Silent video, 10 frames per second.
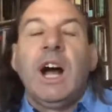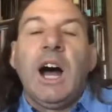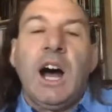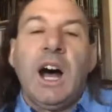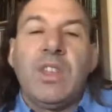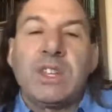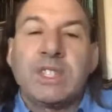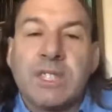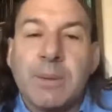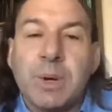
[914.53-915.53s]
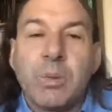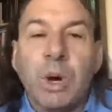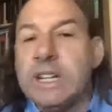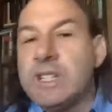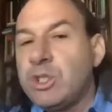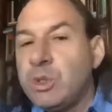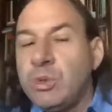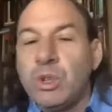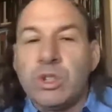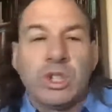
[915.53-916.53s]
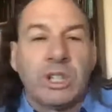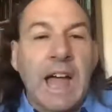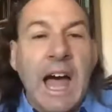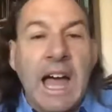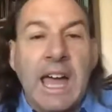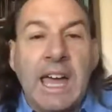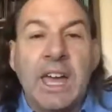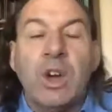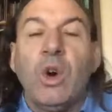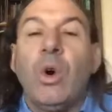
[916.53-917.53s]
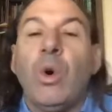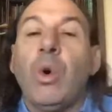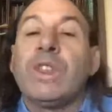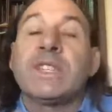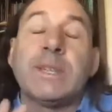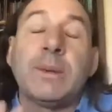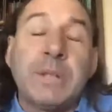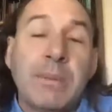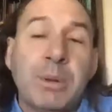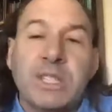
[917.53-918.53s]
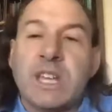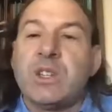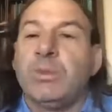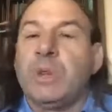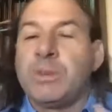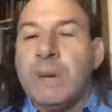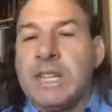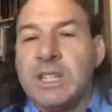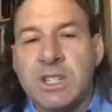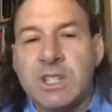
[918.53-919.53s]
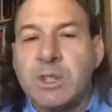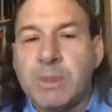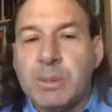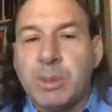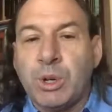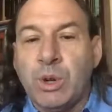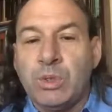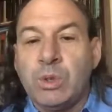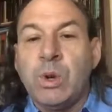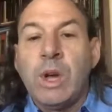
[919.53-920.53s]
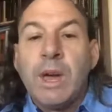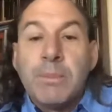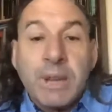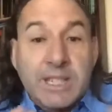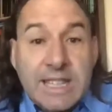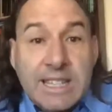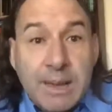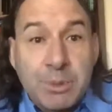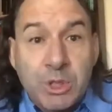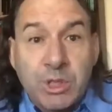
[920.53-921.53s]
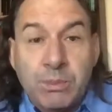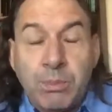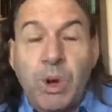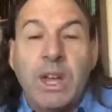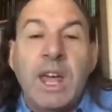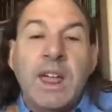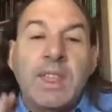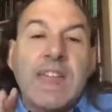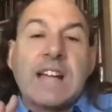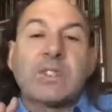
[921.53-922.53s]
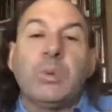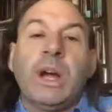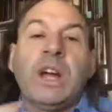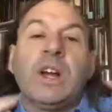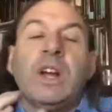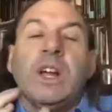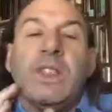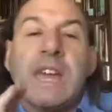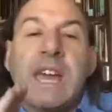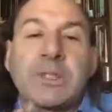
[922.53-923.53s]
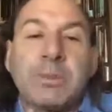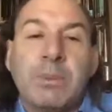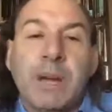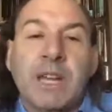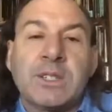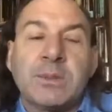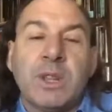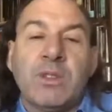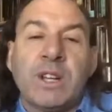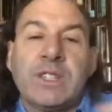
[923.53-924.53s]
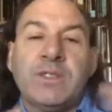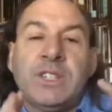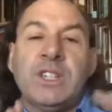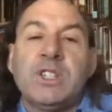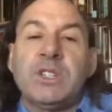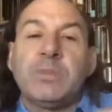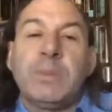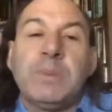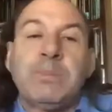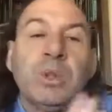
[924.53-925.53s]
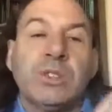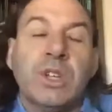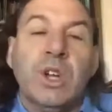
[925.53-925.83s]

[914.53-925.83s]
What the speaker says: the summer one in June or July, or the September session, which many Indigenous people go to, because that's absolutely important. That's where the expert mechanism on the rights of Indigenous peoples